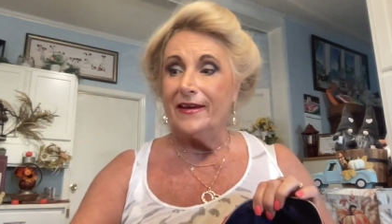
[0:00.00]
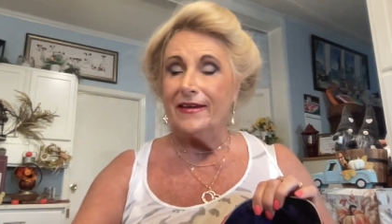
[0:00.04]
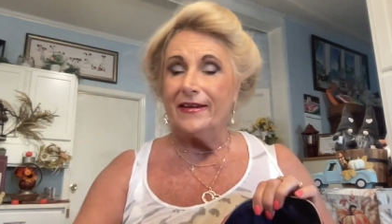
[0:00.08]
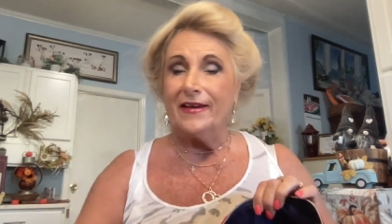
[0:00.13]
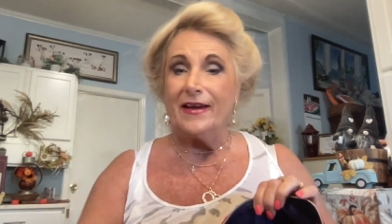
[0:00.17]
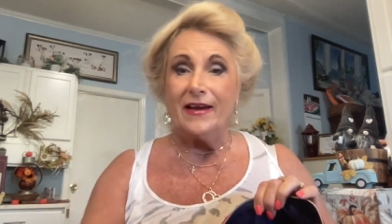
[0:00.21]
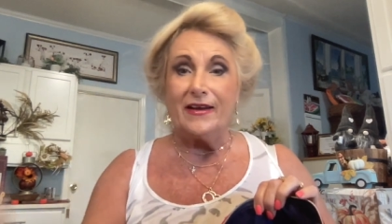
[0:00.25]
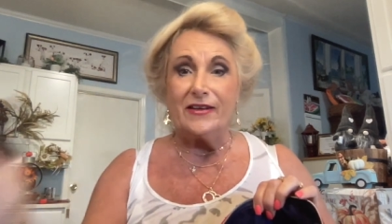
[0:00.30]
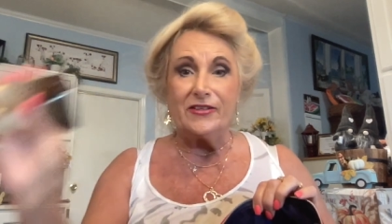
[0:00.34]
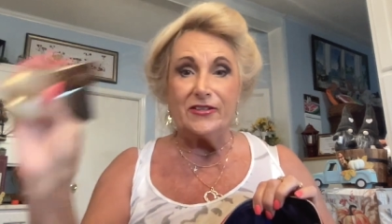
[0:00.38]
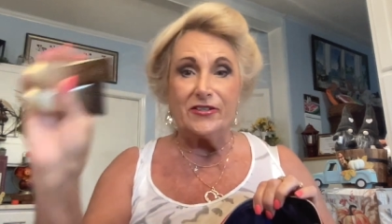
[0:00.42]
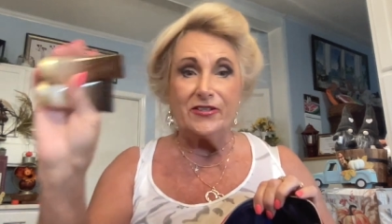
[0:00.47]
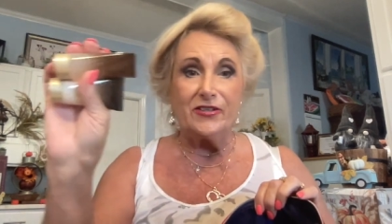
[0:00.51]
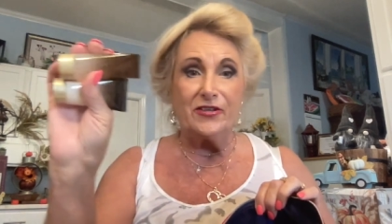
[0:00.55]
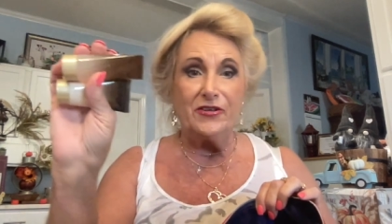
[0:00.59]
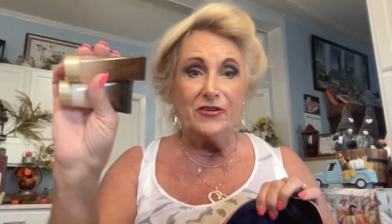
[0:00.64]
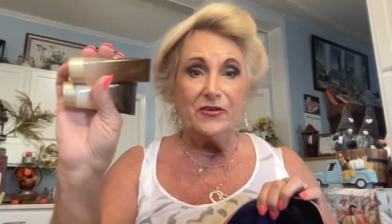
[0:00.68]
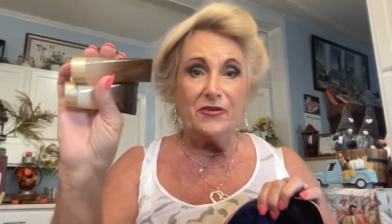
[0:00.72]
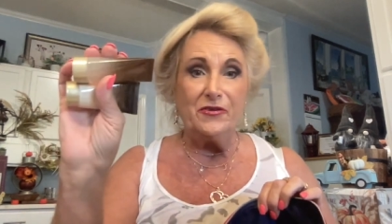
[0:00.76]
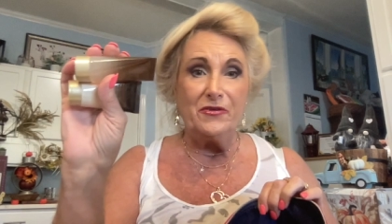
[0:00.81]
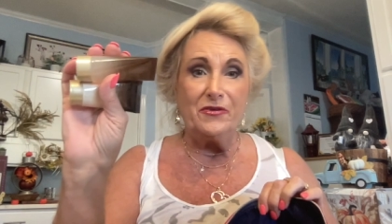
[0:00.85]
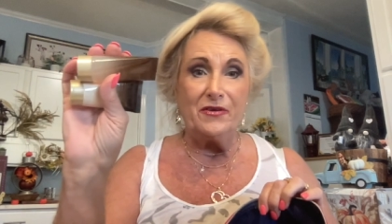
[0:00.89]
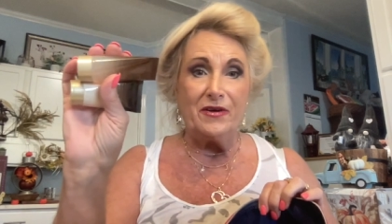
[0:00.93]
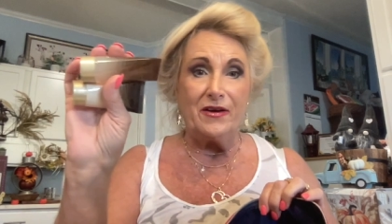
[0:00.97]
I got
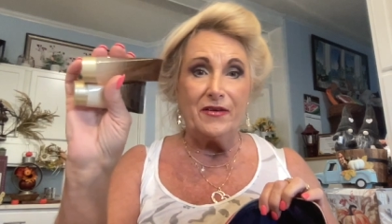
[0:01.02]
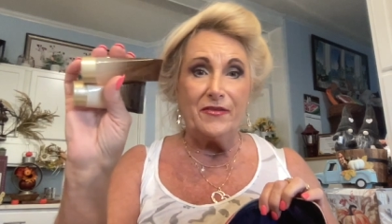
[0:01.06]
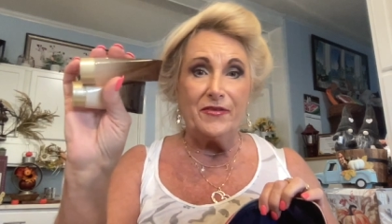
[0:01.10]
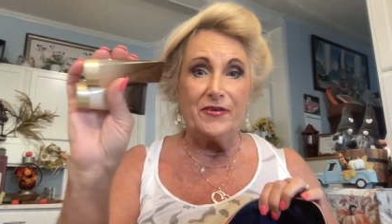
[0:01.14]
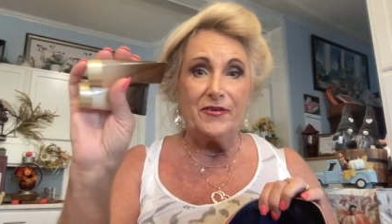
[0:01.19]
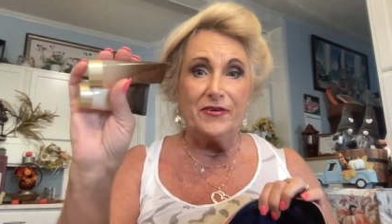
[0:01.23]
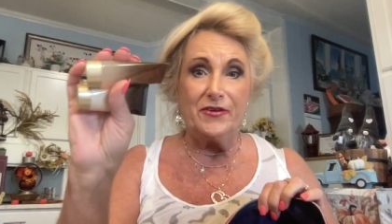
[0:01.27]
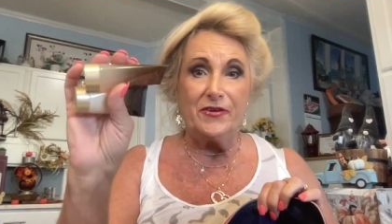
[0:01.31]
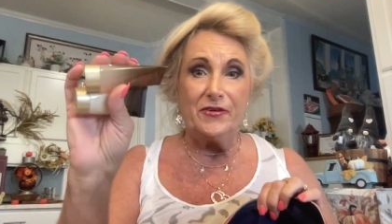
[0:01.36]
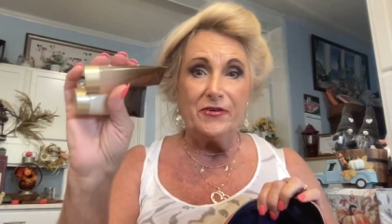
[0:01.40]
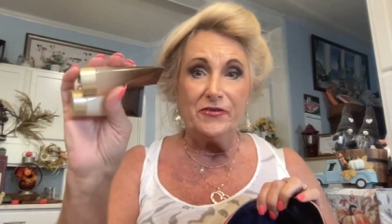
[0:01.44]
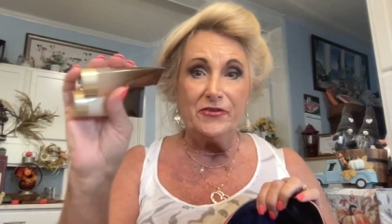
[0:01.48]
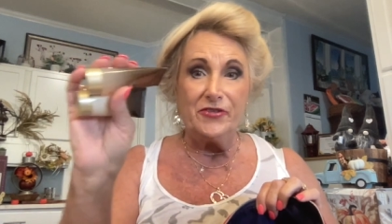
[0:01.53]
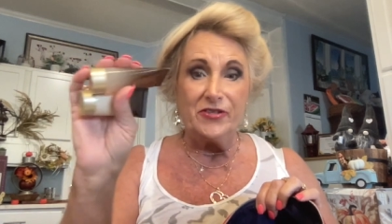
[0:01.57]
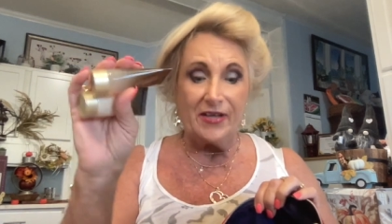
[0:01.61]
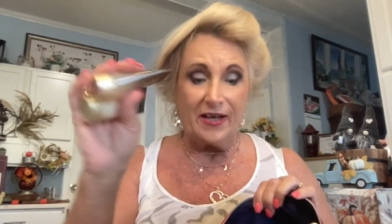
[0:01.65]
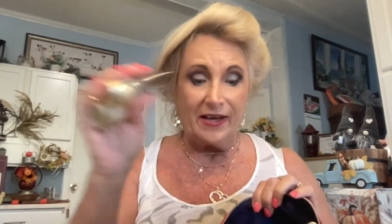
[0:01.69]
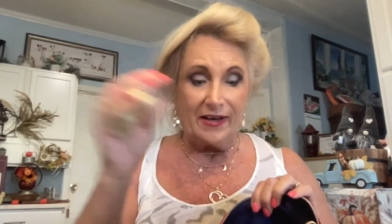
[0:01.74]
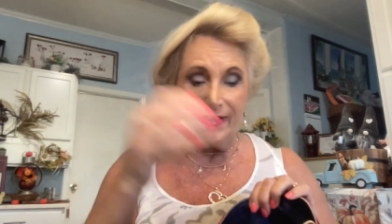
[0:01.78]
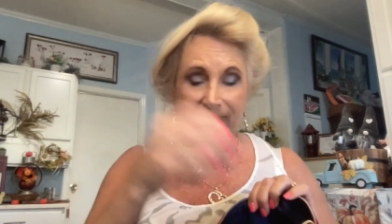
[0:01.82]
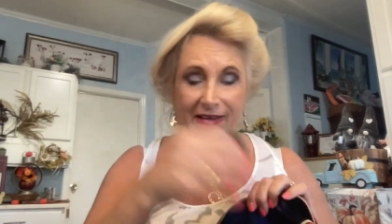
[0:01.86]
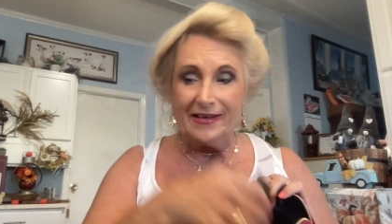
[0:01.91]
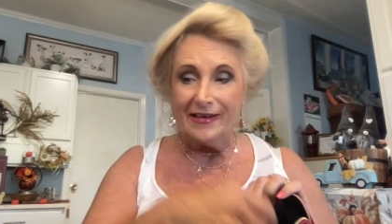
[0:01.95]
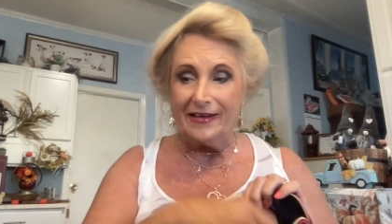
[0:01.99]
two of the new
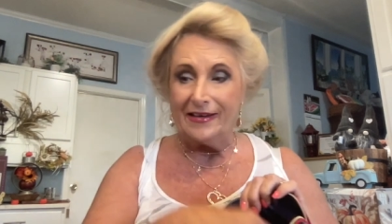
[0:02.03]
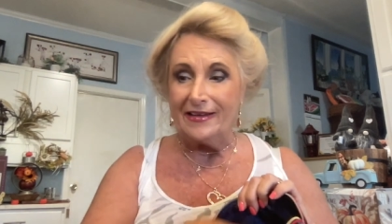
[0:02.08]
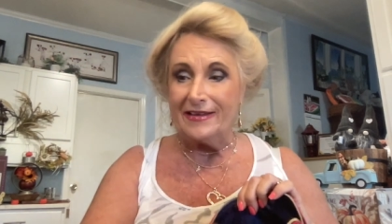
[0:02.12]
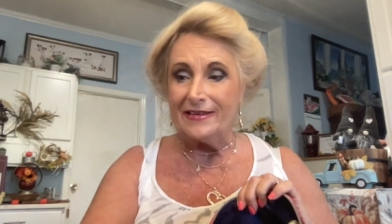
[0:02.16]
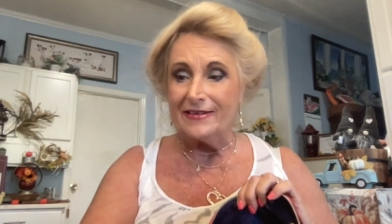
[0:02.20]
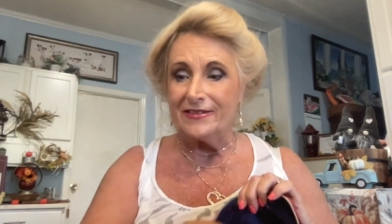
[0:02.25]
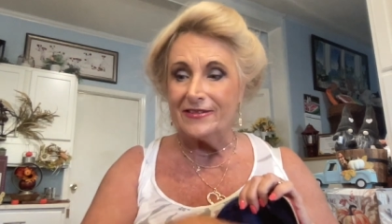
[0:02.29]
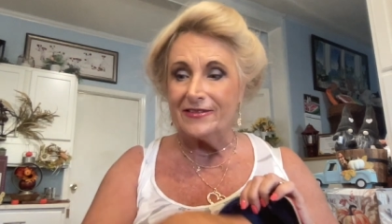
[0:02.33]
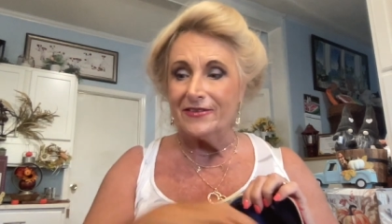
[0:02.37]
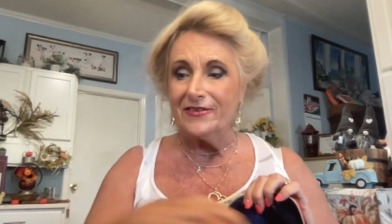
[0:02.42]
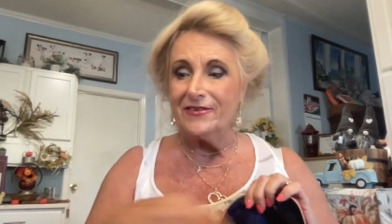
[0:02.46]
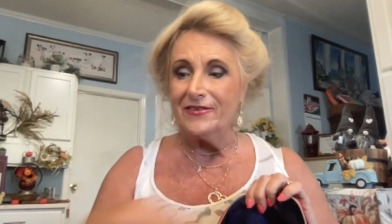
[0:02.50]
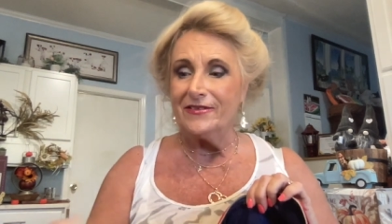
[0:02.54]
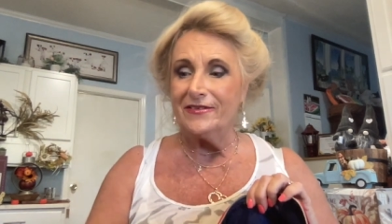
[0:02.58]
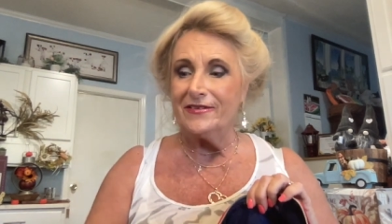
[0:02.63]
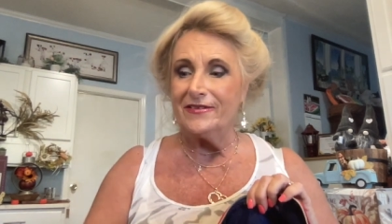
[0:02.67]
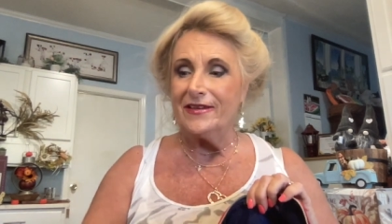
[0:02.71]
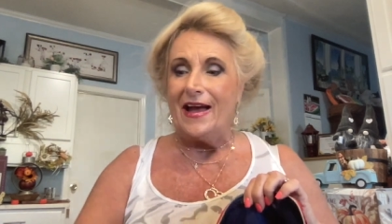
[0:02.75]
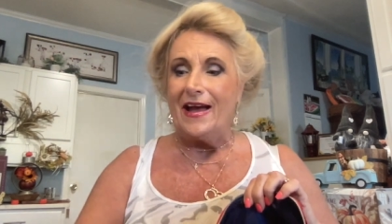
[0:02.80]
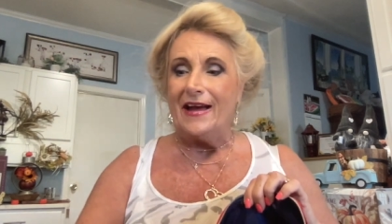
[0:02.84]
jelly cleansers.